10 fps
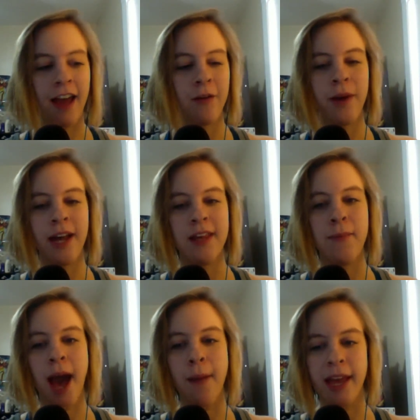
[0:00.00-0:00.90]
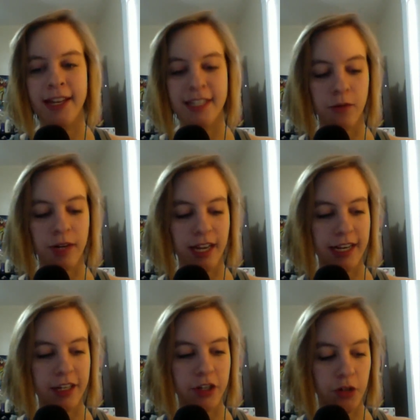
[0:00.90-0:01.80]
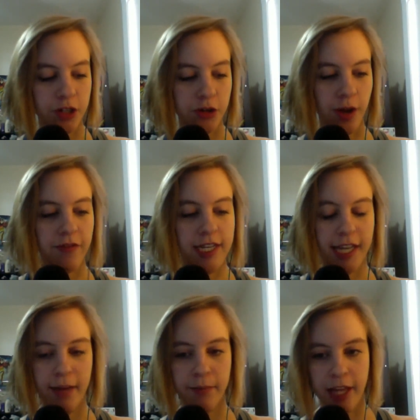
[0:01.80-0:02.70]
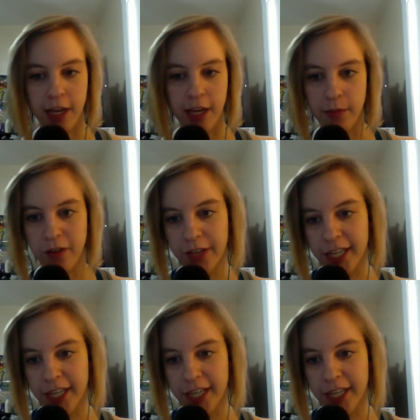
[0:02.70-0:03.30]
mind that Batman is the one getting short shrift. He's had plenty of movies.